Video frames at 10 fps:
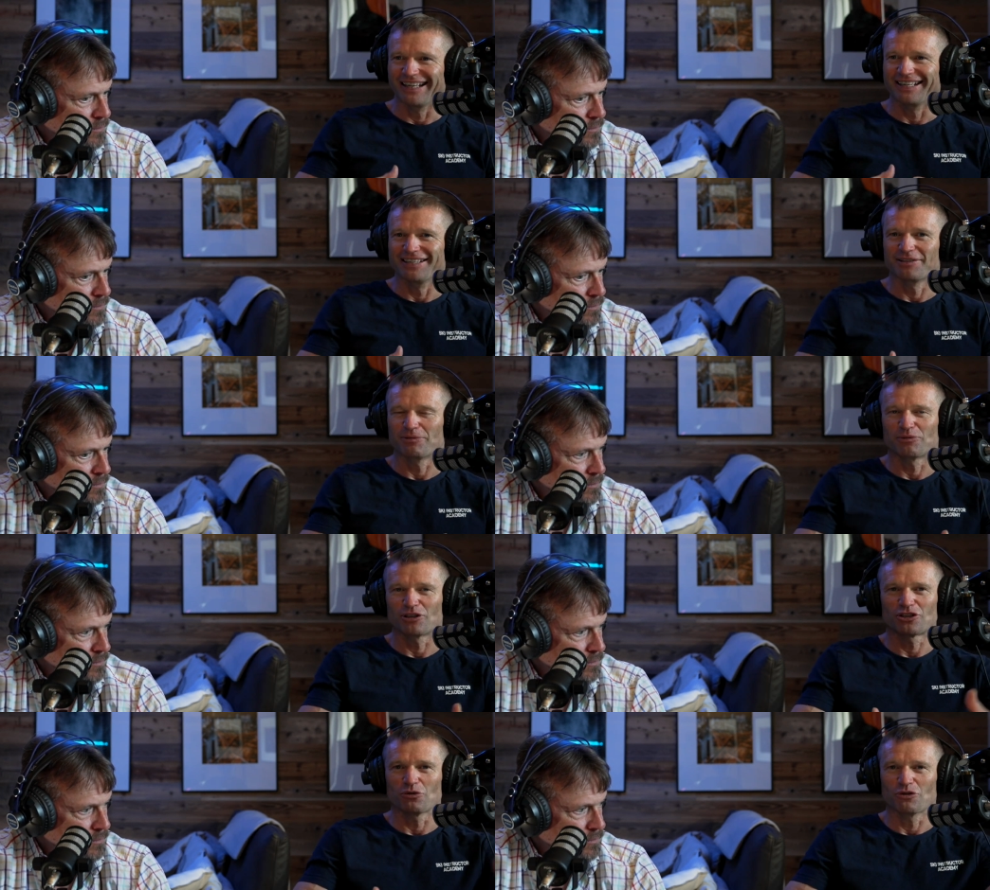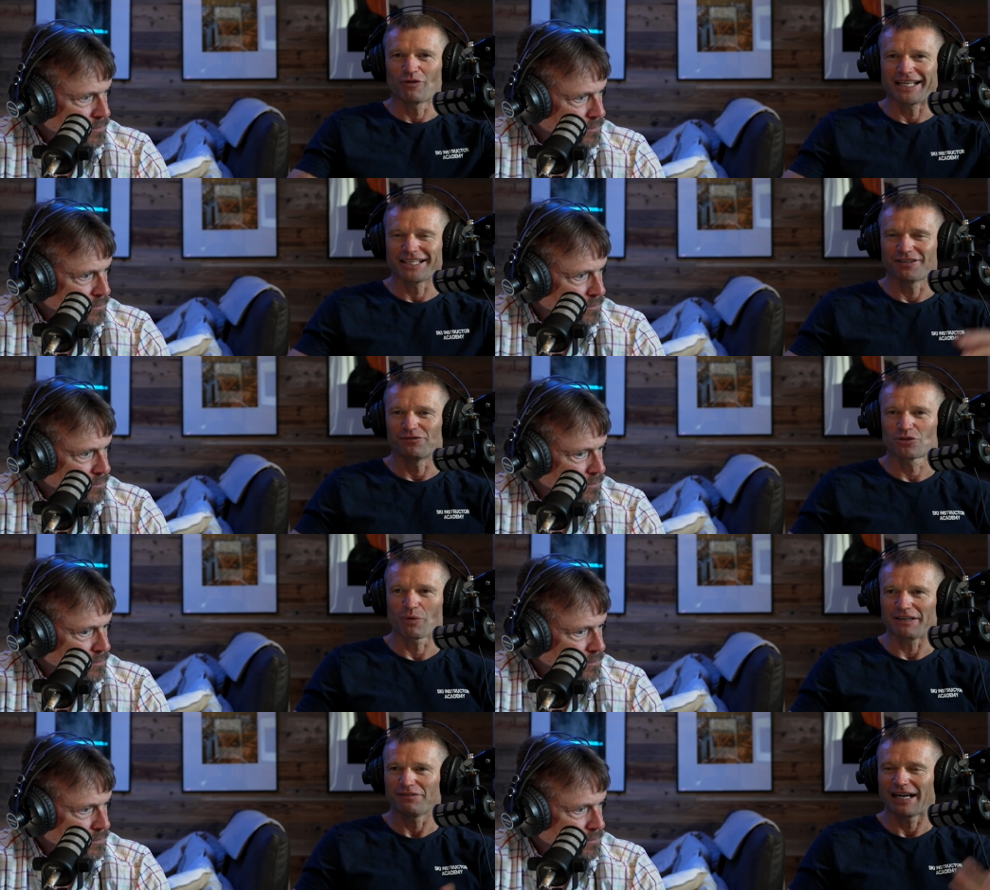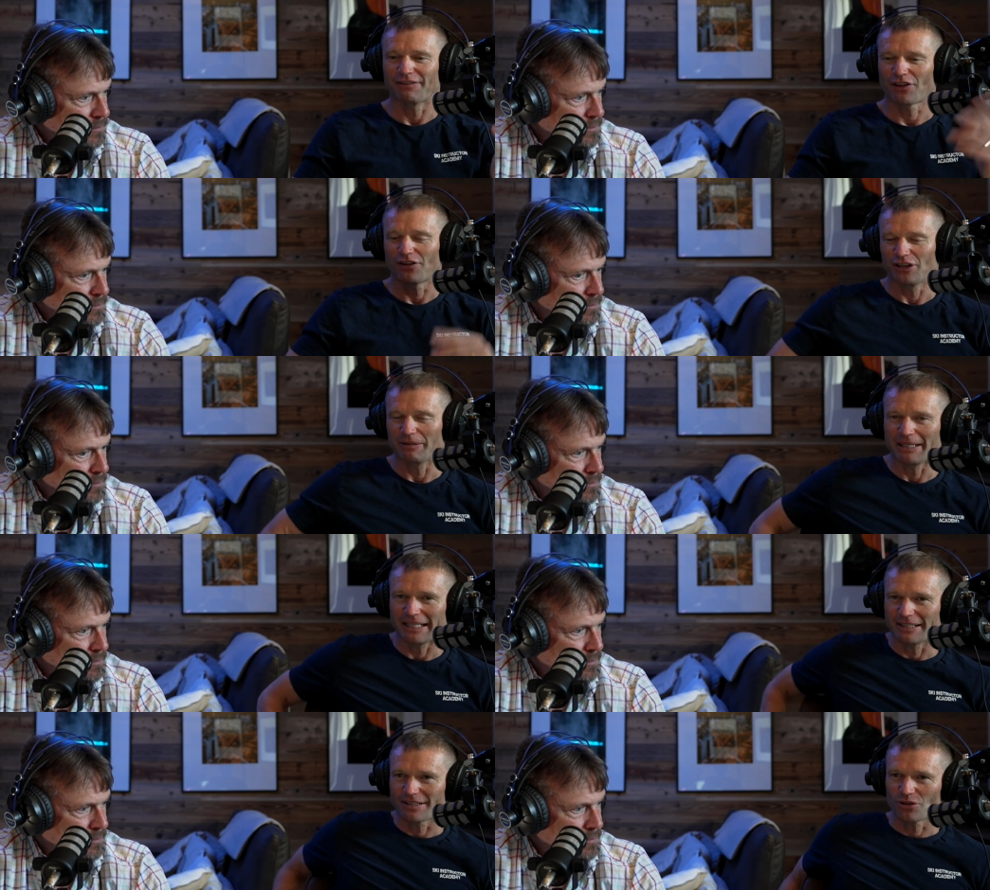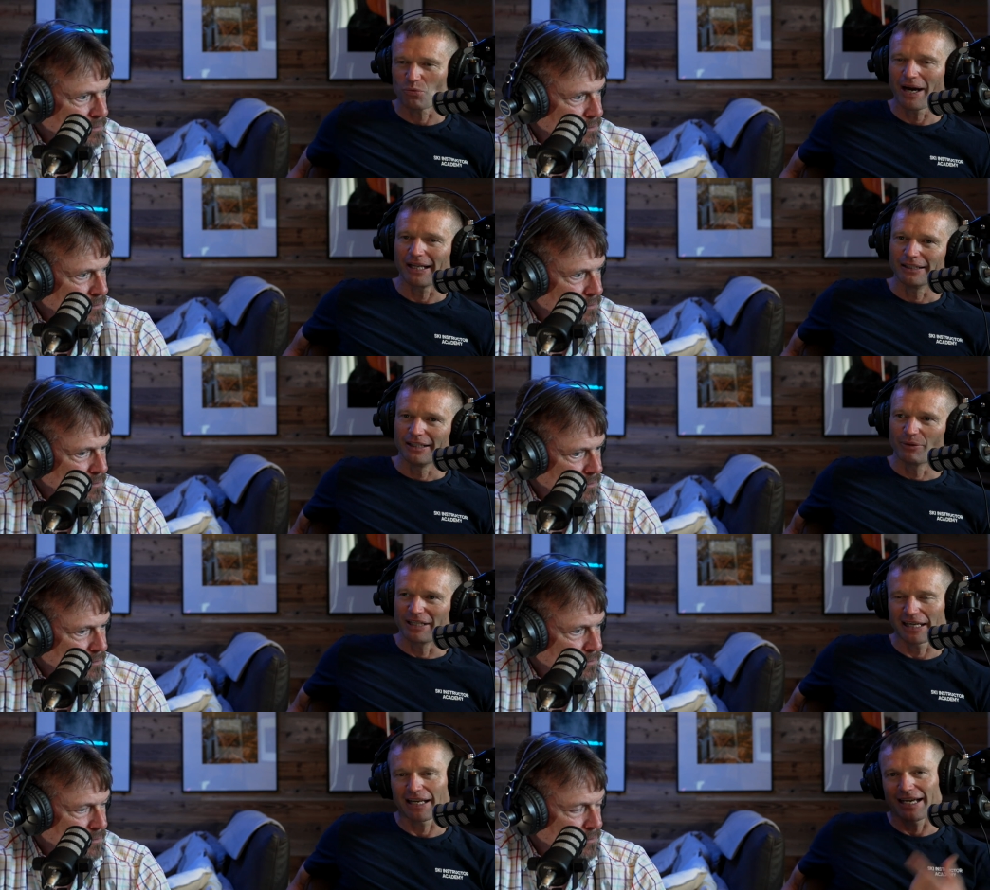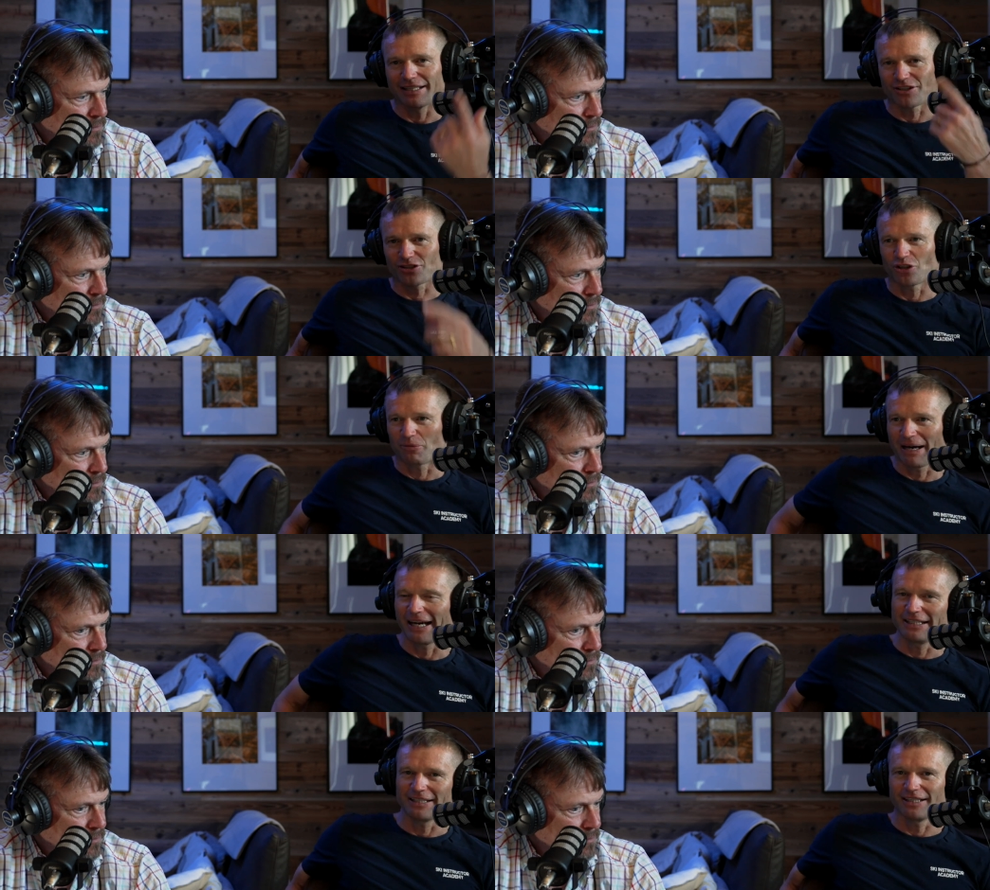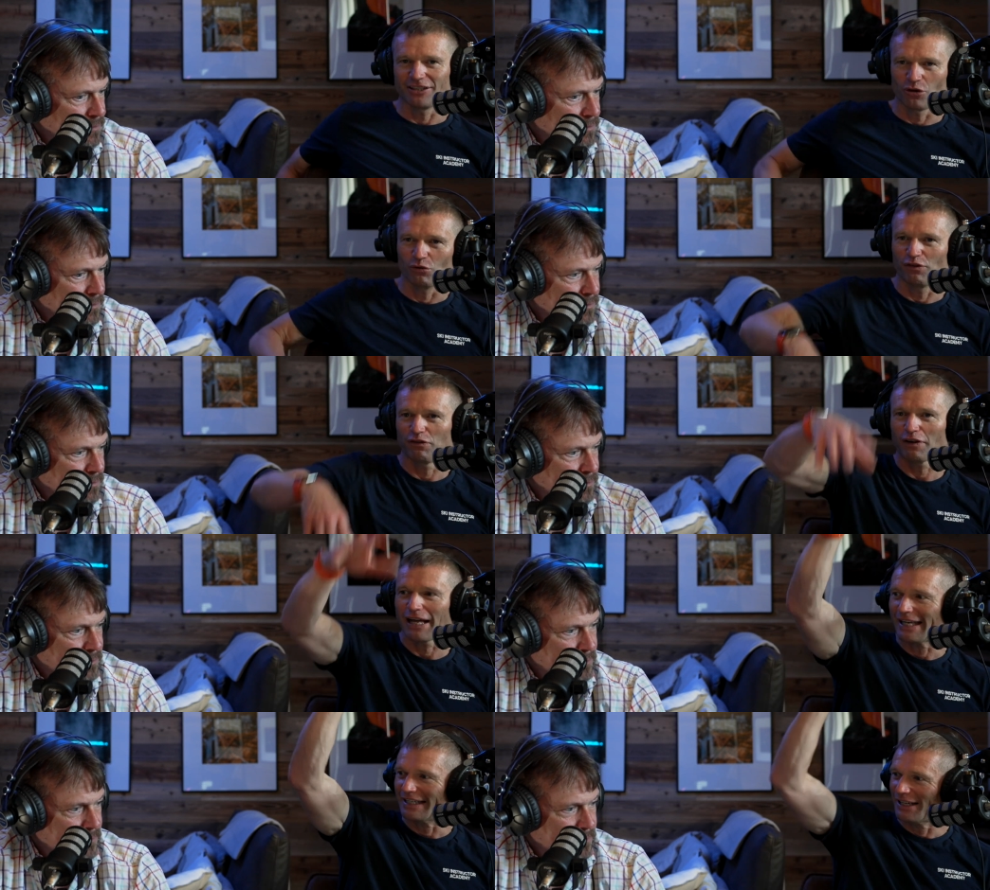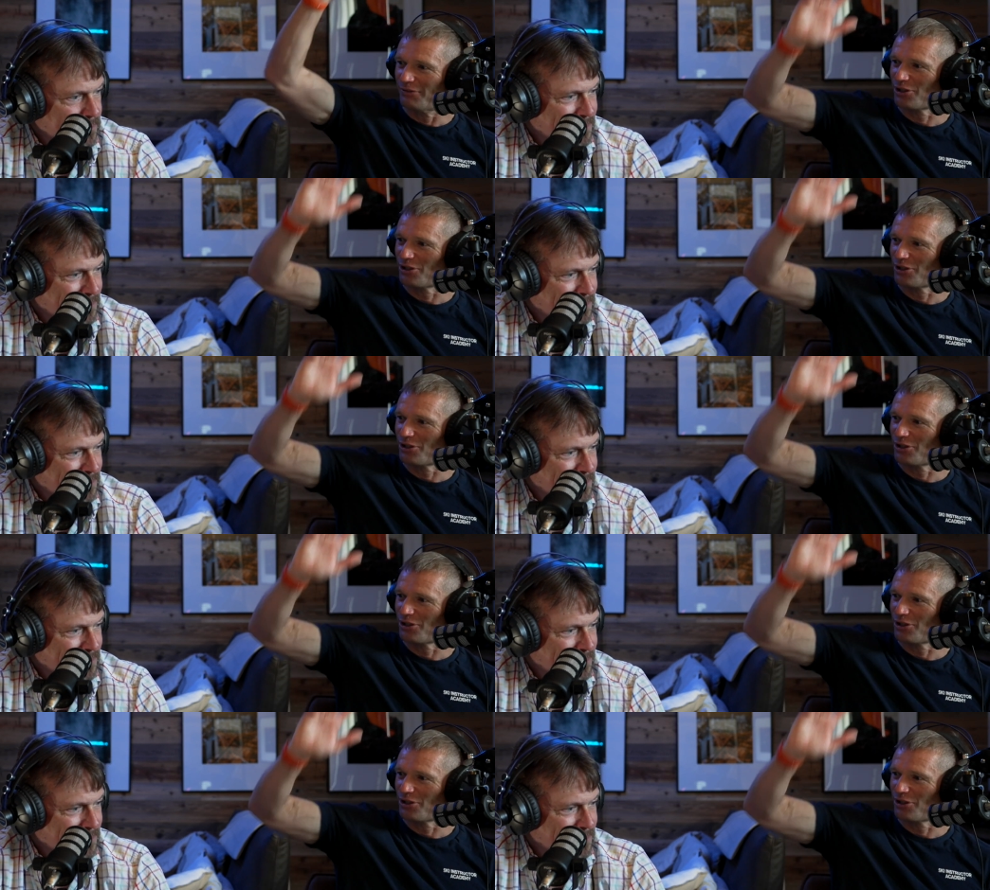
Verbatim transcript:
Speaker 1: and doing a radius of 25 or 30 meters as well when your clients are stuck behind you and you're all flying